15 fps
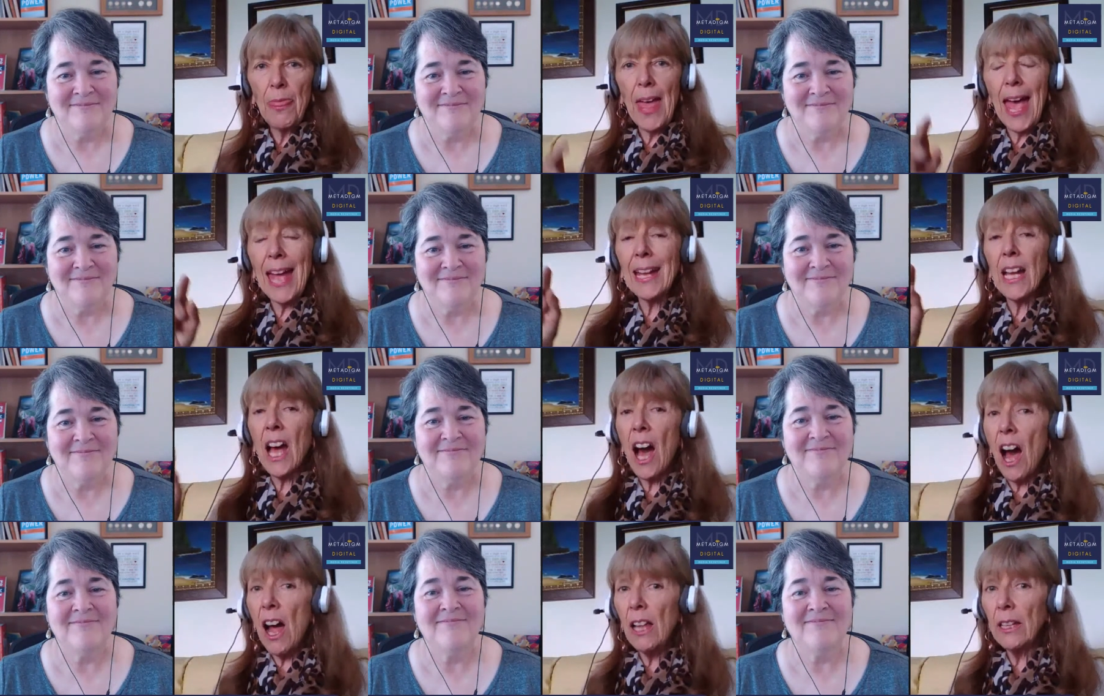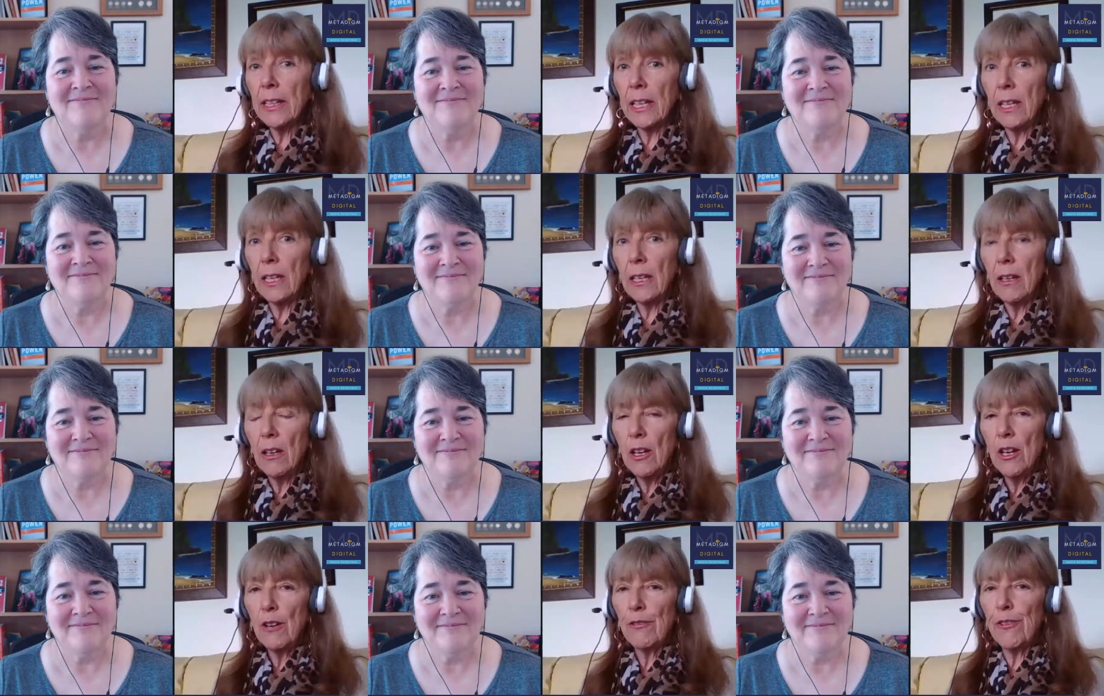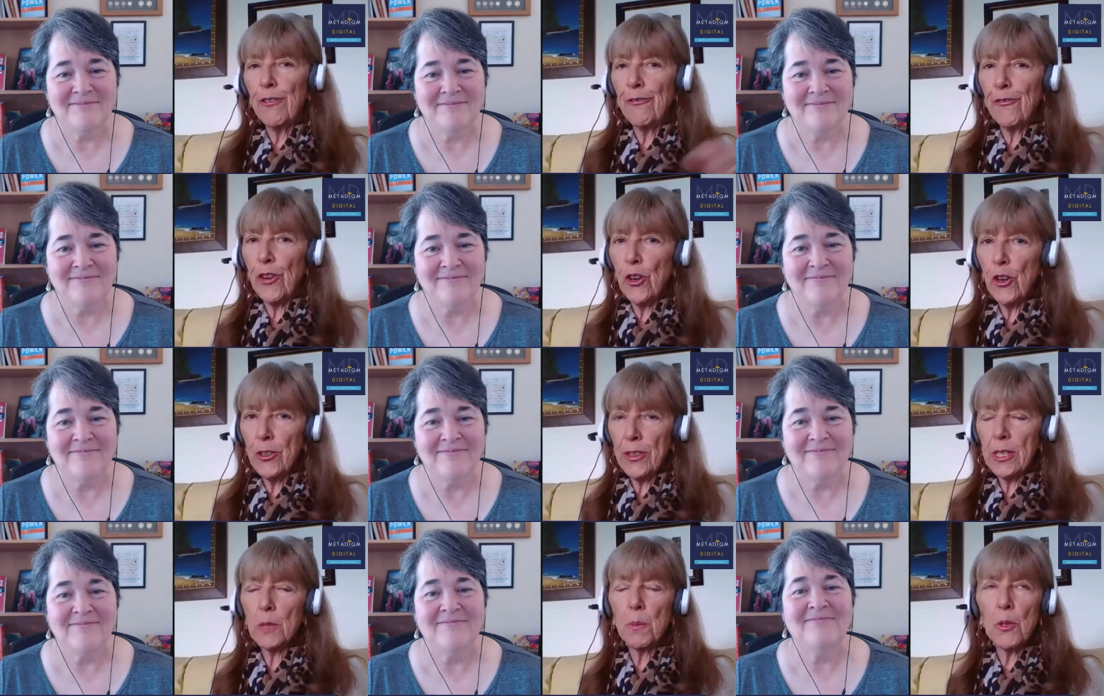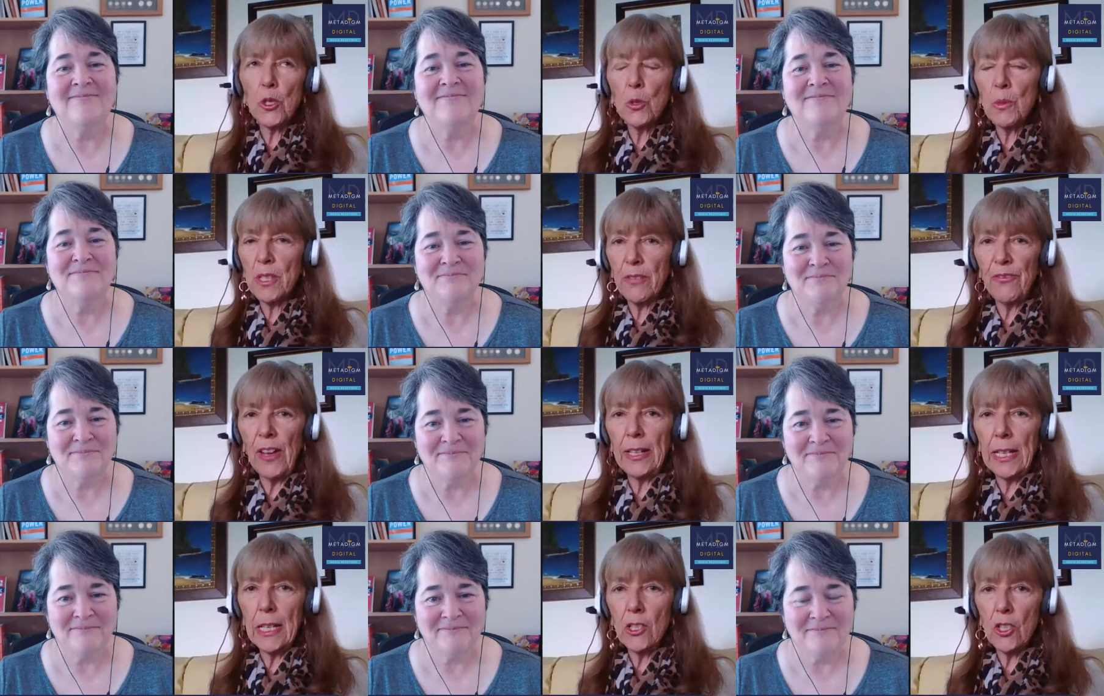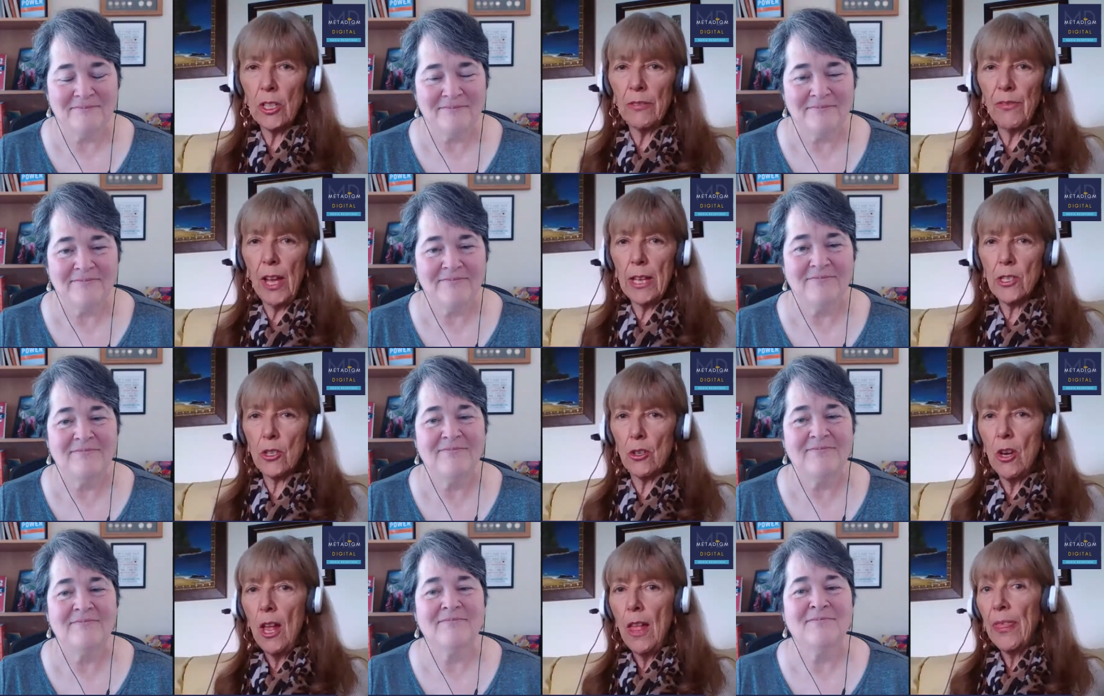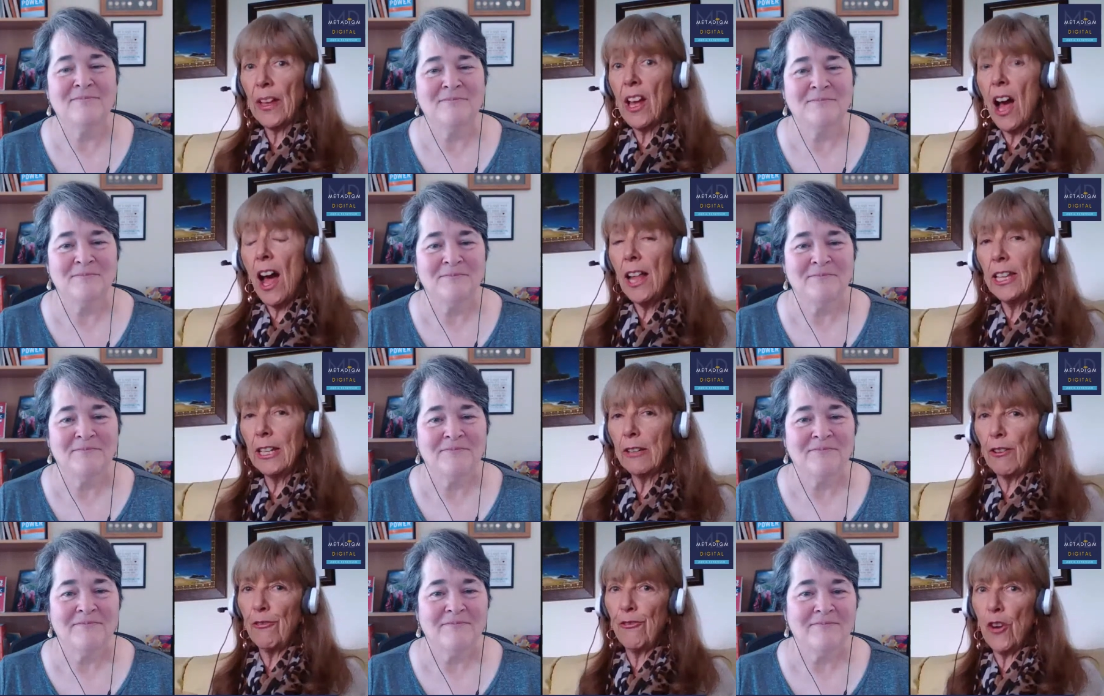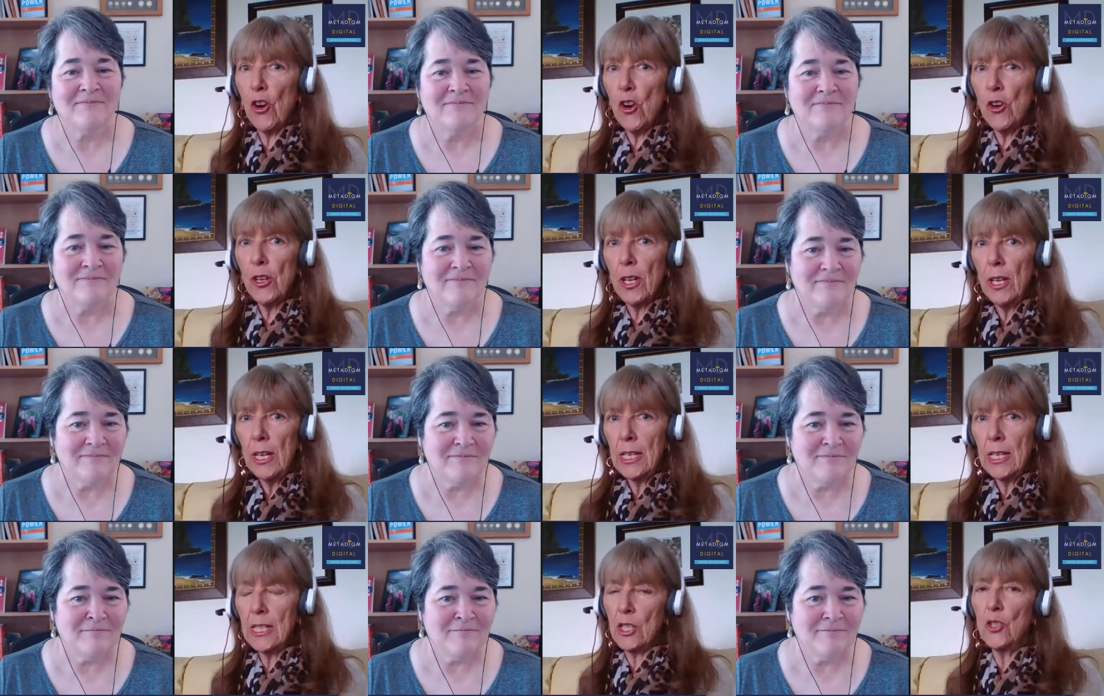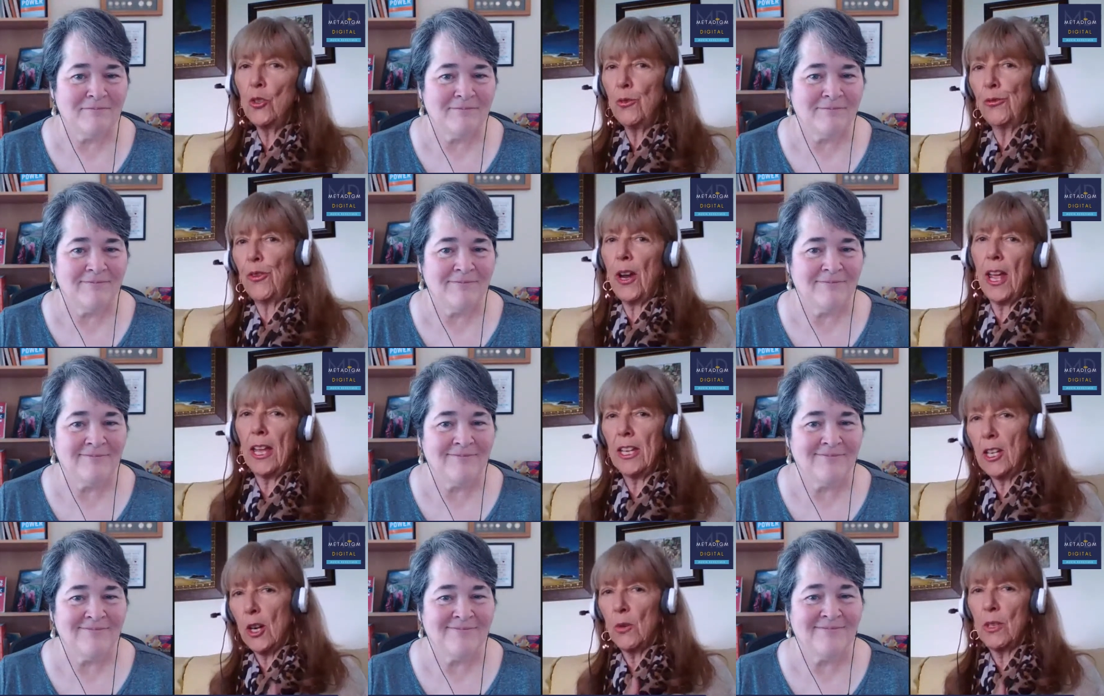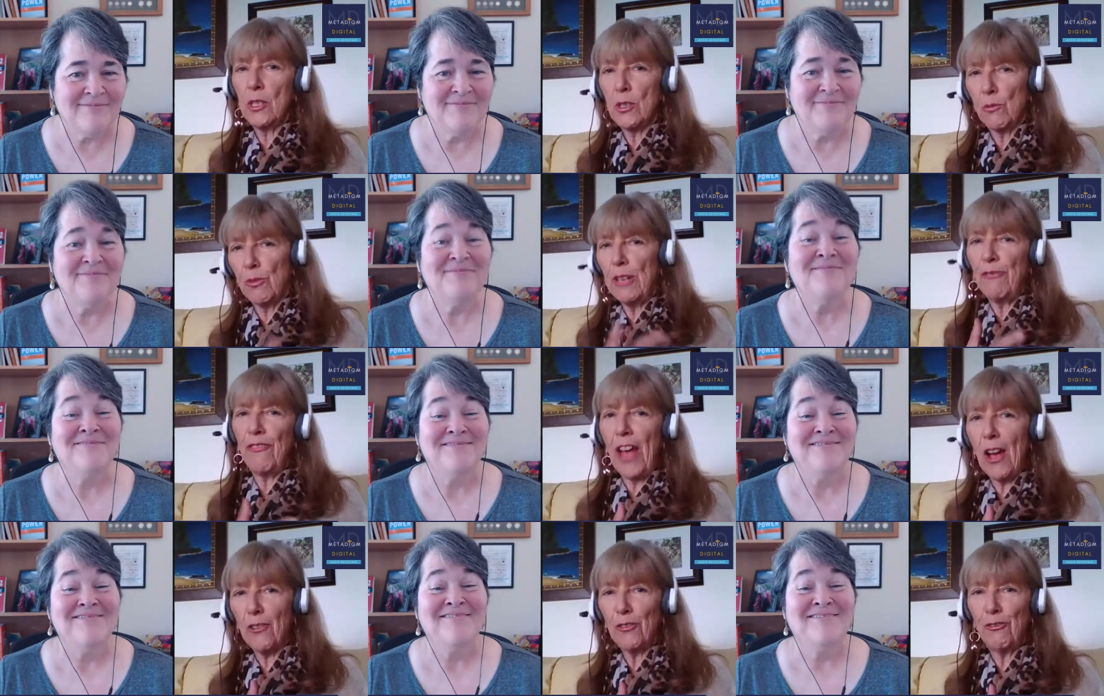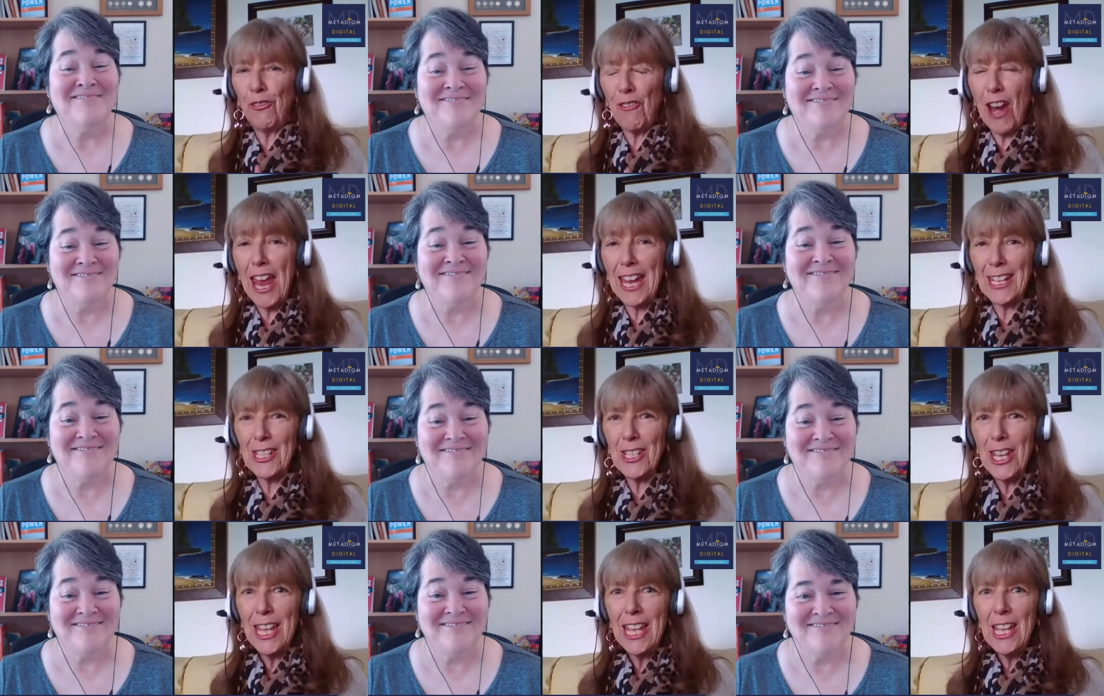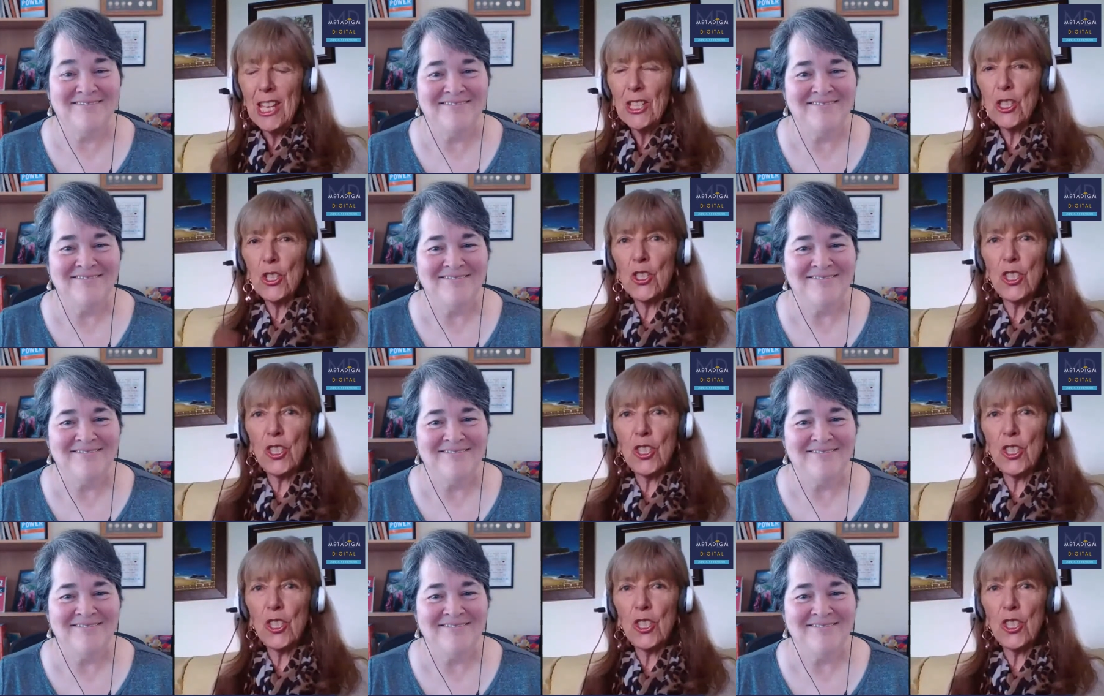Speaker 1: That colleague referred, this person was a financial advisor. The colleague referred his new friend, you know, his refound friend to